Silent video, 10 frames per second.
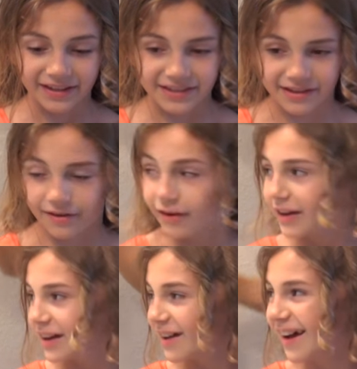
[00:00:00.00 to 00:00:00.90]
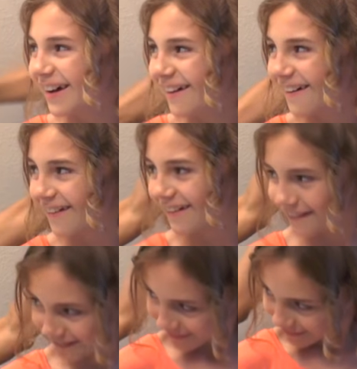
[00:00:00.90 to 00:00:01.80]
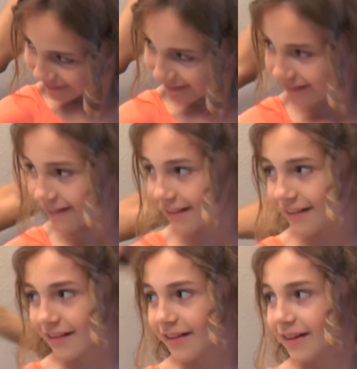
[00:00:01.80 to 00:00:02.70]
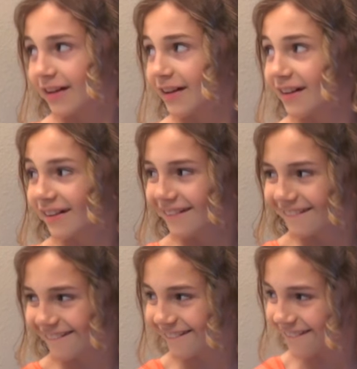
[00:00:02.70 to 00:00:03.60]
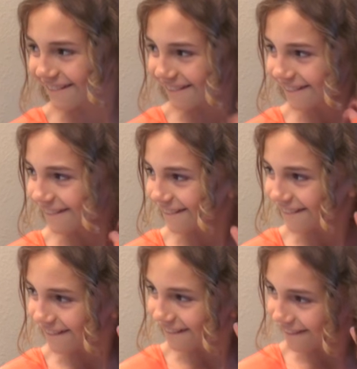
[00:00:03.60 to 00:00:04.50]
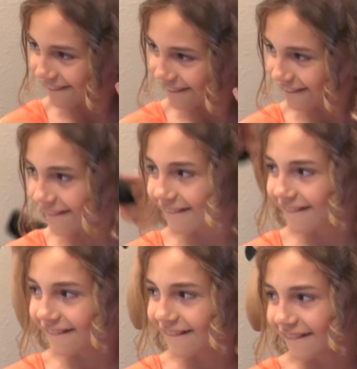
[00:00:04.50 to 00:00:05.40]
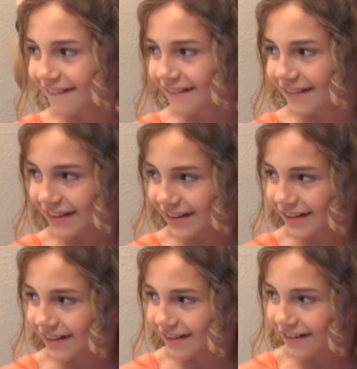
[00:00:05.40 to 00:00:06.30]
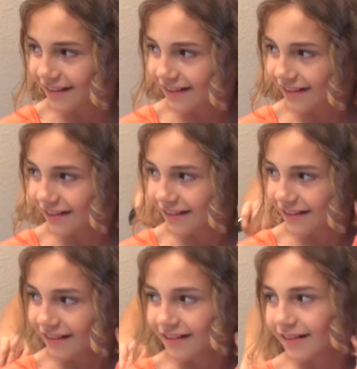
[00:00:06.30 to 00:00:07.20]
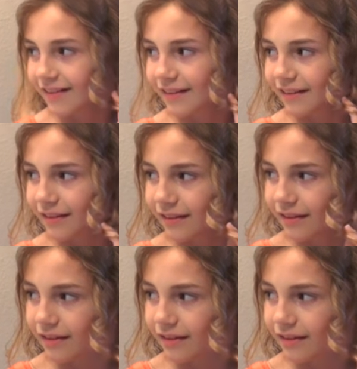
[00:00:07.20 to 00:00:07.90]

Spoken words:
The person shown says nothing.